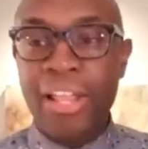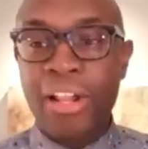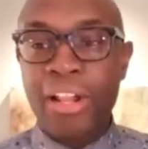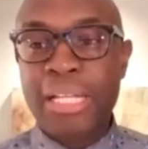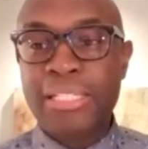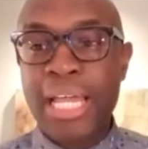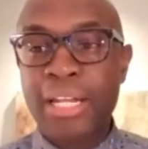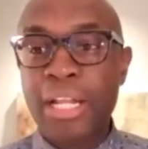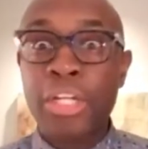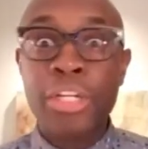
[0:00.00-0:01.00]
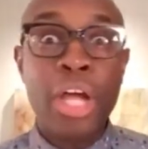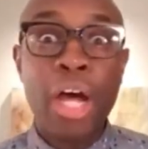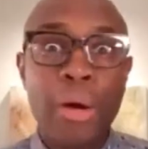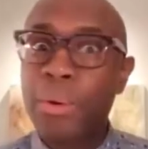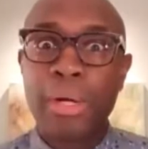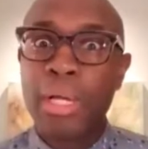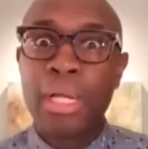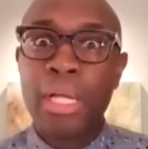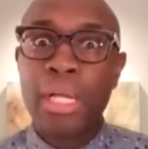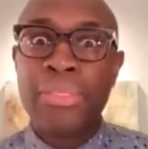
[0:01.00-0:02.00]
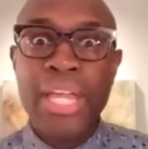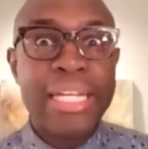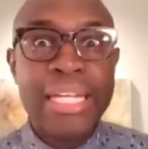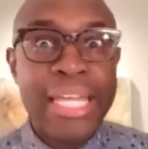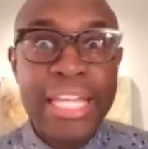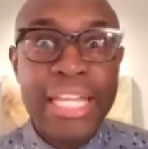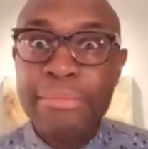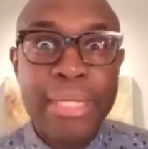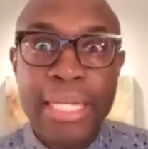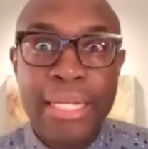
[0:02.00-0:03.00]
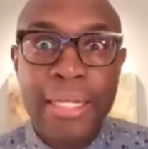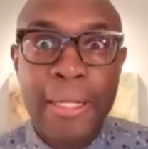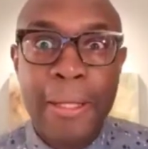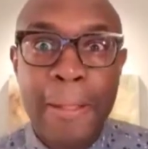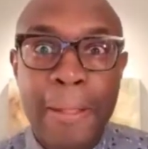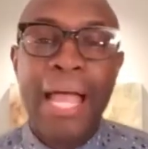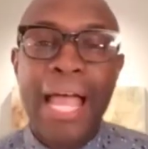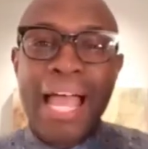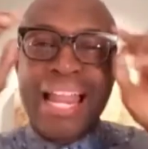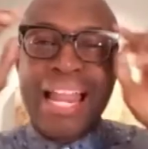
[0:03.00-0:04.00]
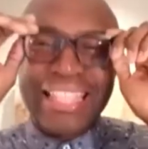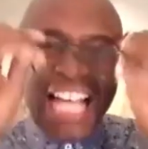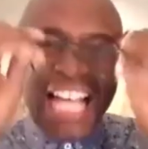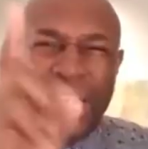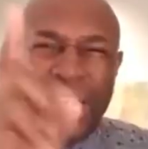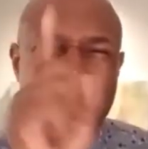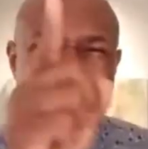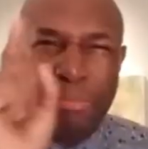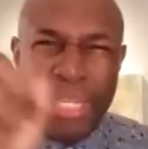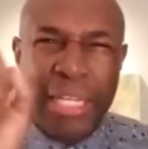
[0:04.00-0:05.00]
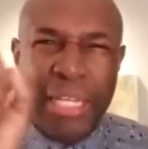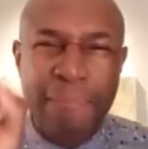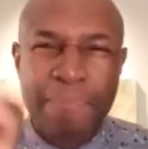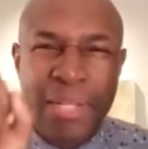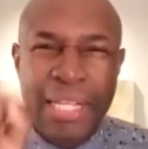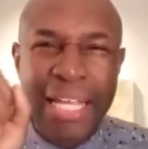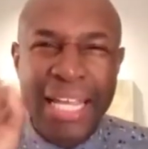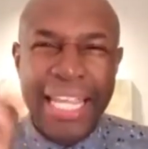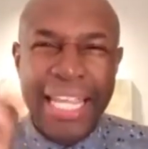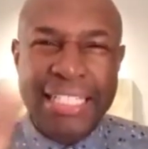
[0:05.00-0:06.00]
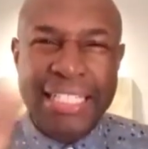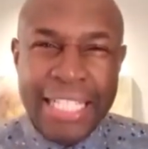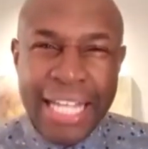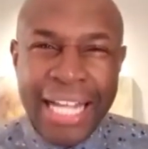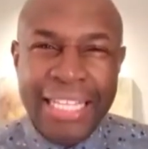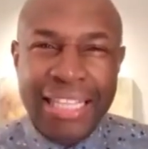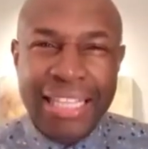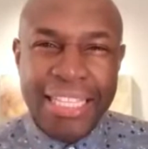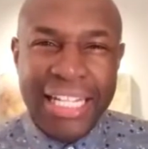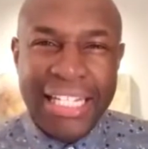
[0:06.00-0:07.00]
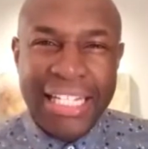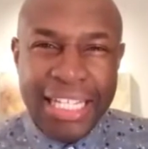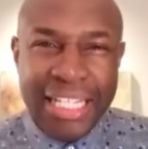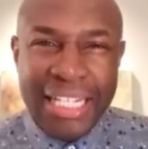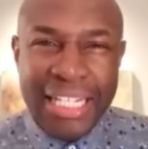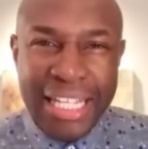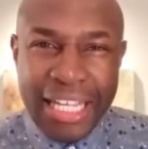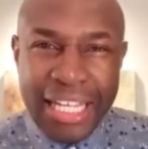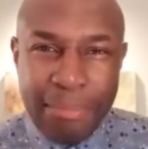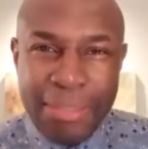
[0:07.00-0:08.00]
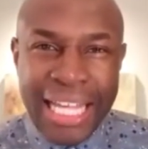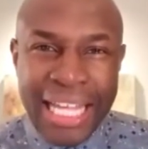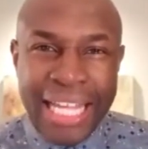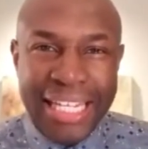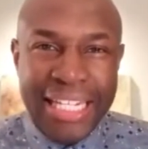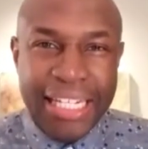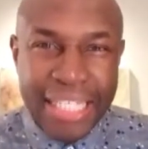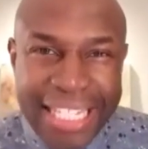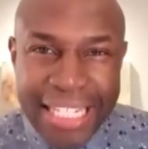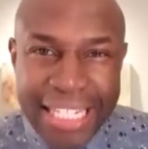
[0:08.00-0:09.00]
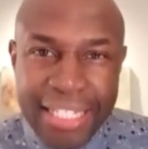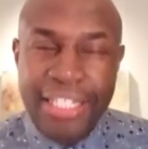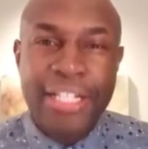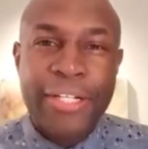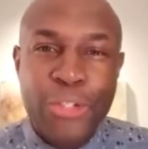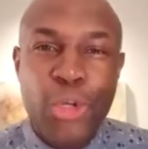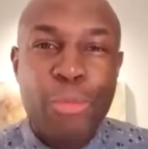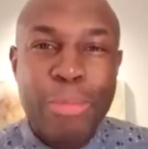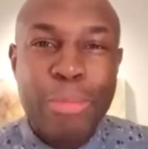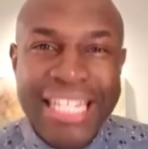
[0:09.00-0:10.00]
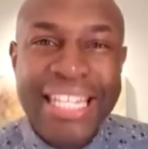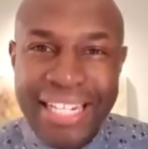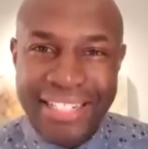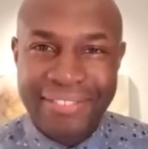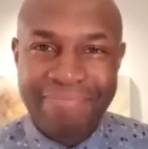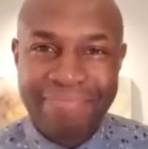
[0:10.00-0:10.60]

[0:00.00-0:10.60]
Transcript: He looked at me and said, No, they need me. And that's when it hit me. It's not that they needed him, it's that he needed to be needed.